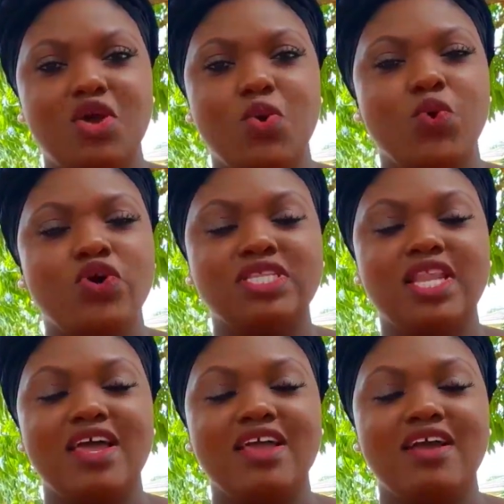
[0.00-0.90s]
Words
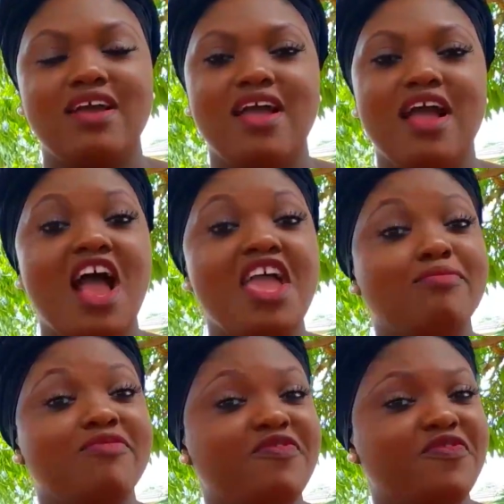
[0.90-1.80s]
like, I
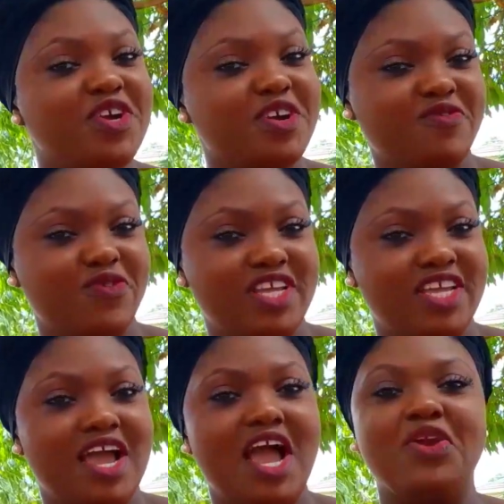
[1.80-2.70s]
am
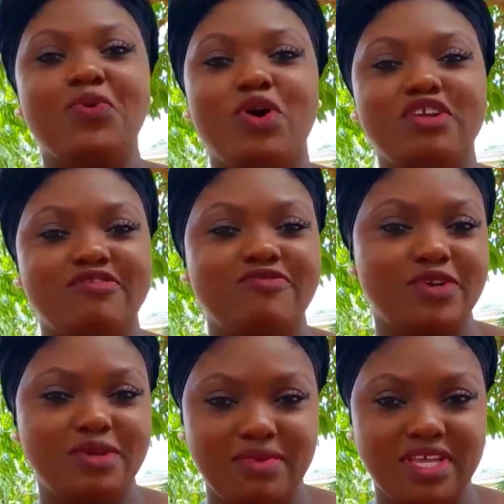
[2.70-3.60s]
fearfully and
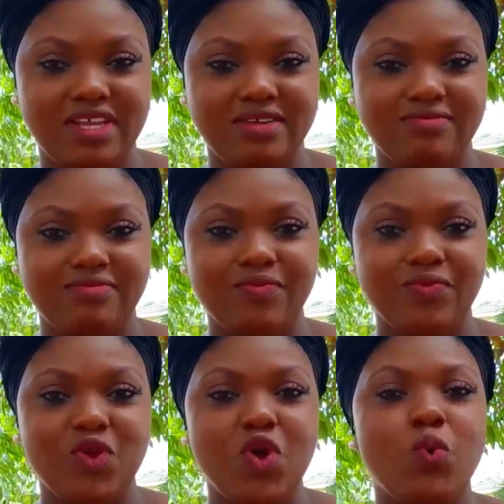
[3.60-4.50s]
wonderfully made.
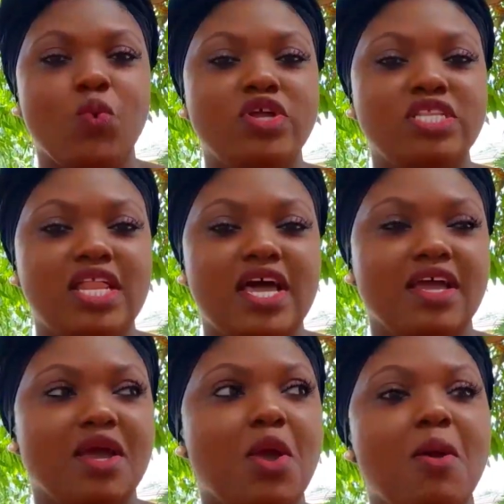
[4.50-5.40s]
Words
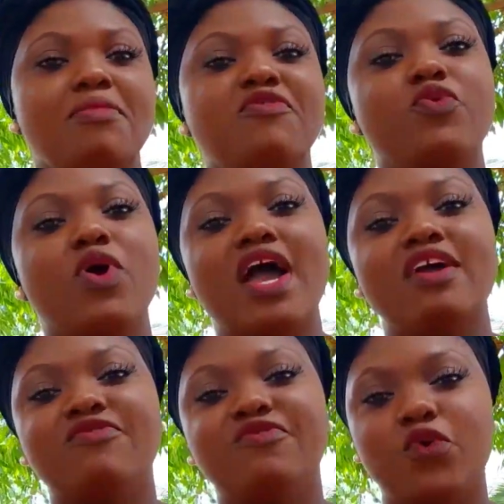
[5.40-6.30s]
like, before
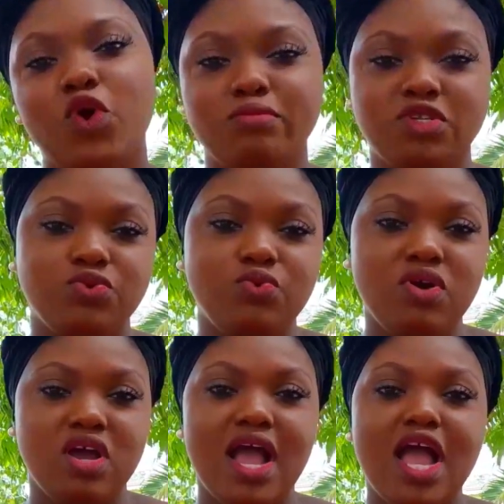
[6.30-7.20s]
I formed you,
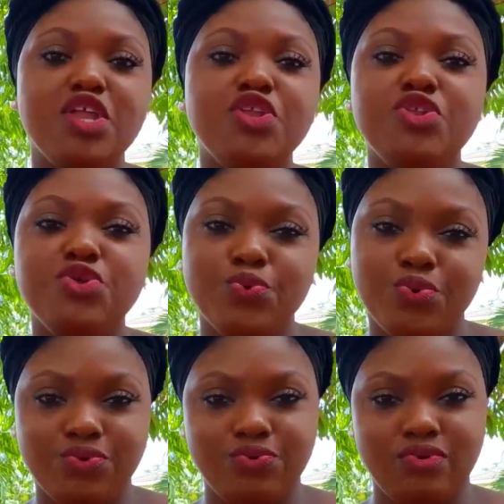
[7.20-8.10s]
I knew
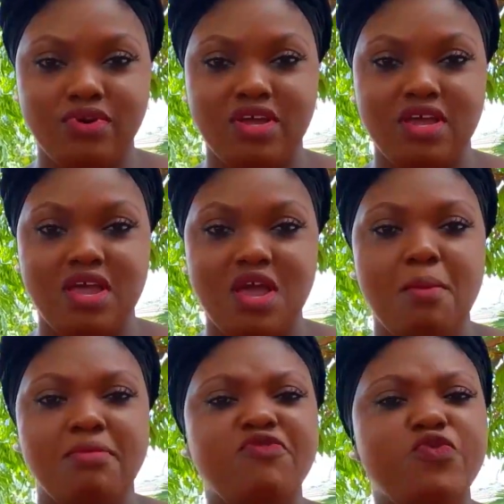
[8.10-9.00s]
you.
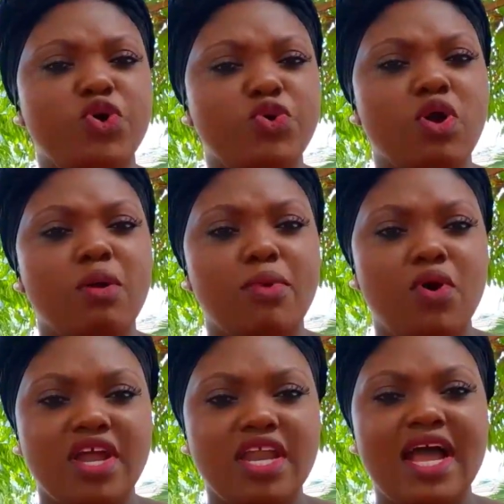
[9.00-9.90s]
Before you were
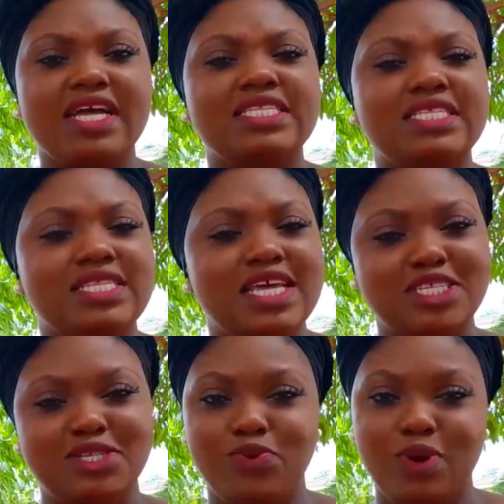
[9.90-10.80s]
born, I
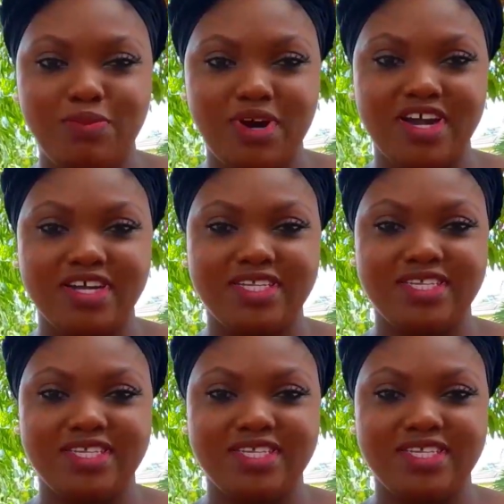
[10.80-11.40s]
set you apart.